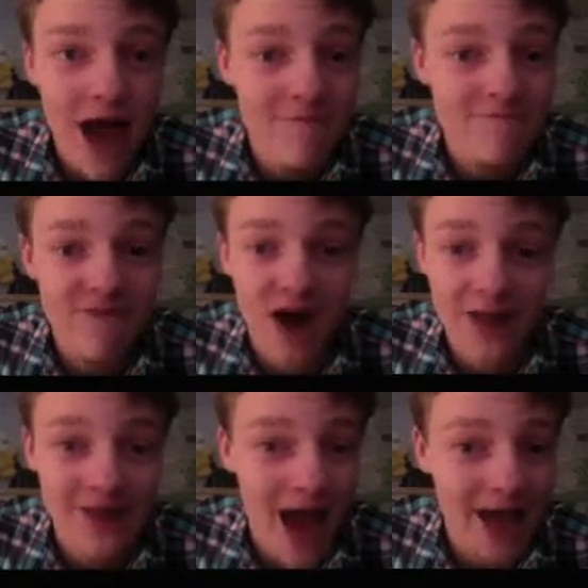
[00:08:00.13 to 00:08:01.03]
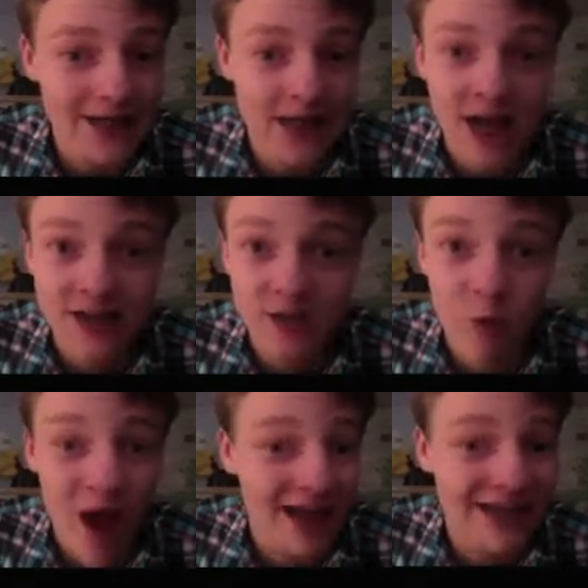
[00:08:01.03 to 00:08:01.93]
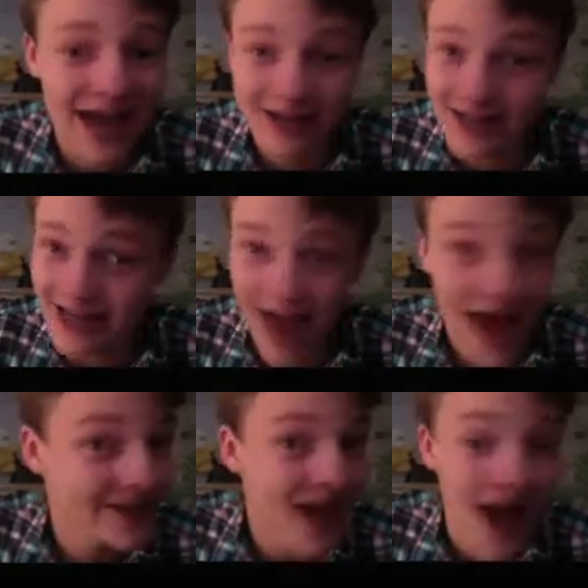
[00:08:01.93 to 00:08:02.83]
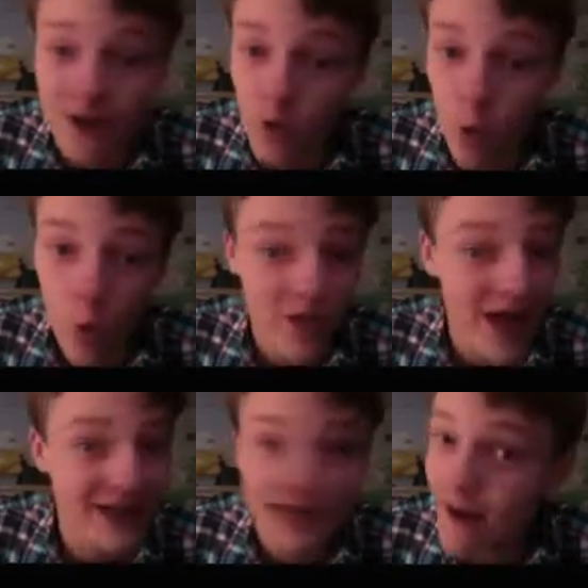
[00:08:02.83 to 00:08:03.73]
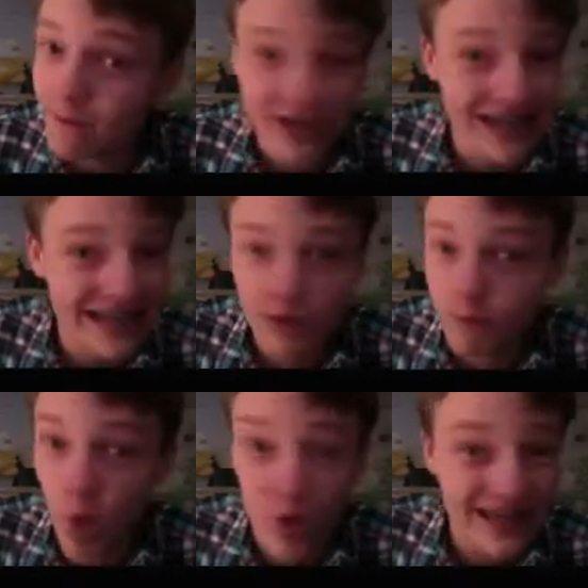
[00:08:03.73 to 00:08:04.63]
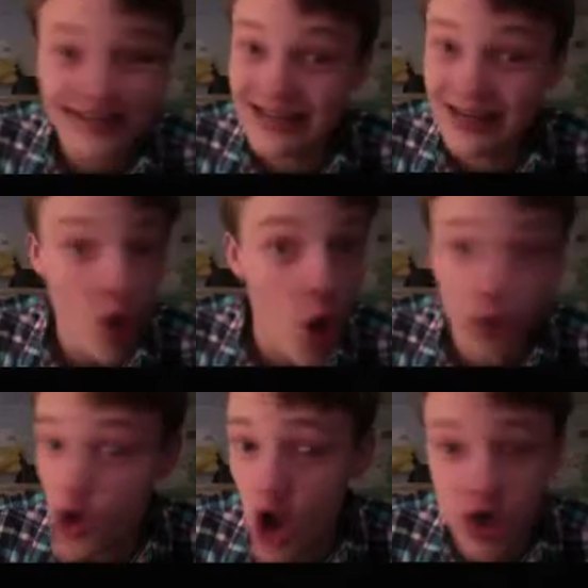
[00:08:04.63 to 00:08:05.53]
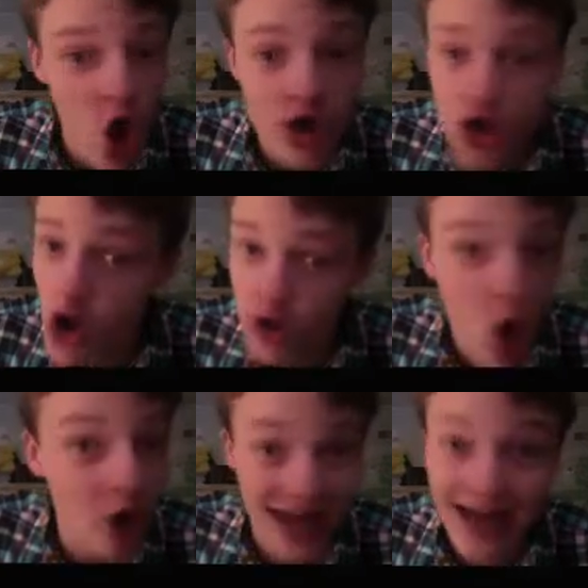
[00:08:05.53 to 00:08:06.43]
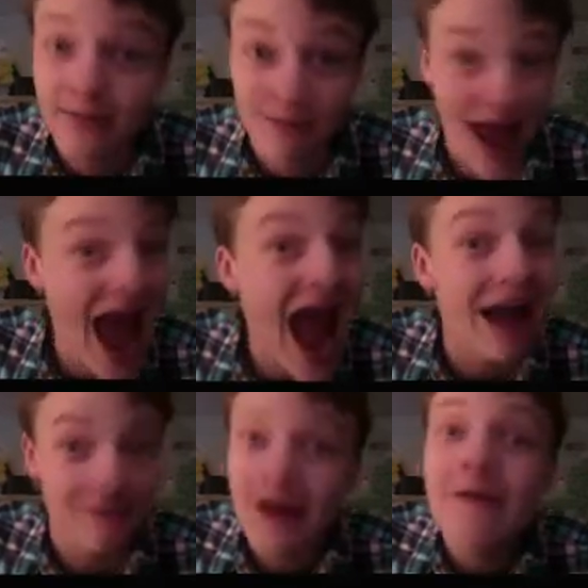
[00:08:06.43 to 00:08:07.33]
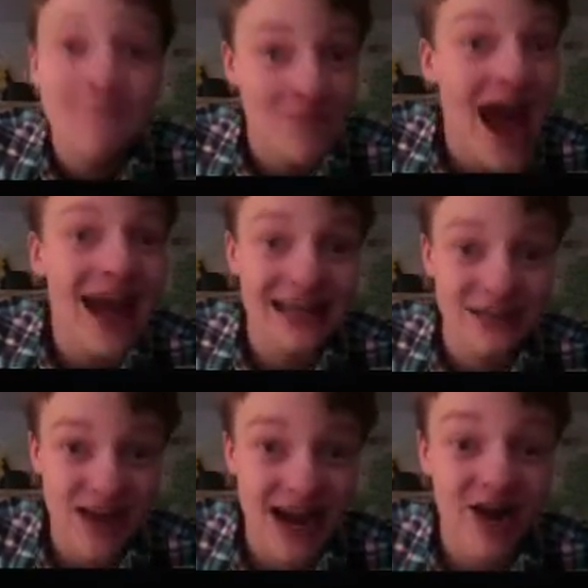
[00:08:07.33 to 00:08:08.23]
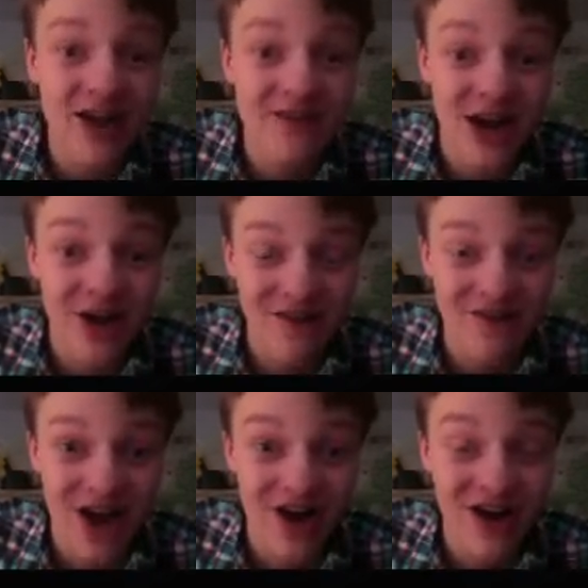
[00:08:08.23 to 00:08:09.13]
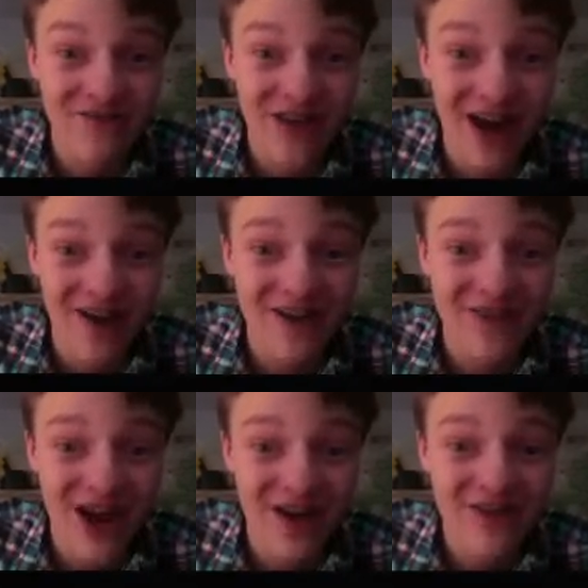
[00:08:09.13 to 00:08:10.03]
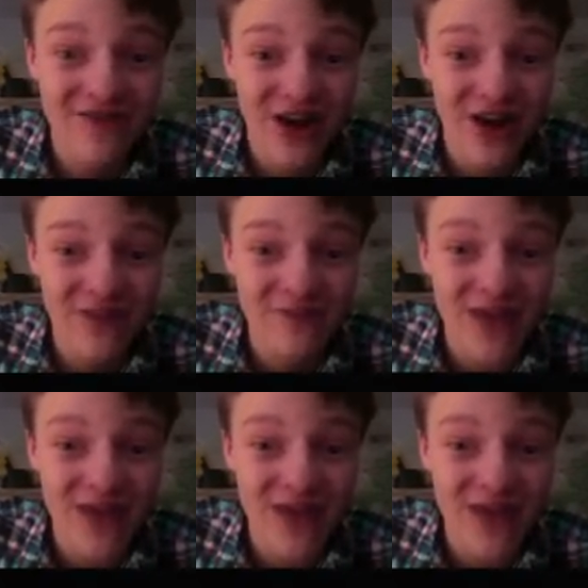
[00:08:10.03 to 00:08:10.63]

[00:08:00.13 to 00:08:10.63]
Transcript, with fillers: not fun. That's not swagadelic. That's not cool. That's not breezy boheezy. No, no, no, no, no. That's bad. That is very, very, very, very, very, very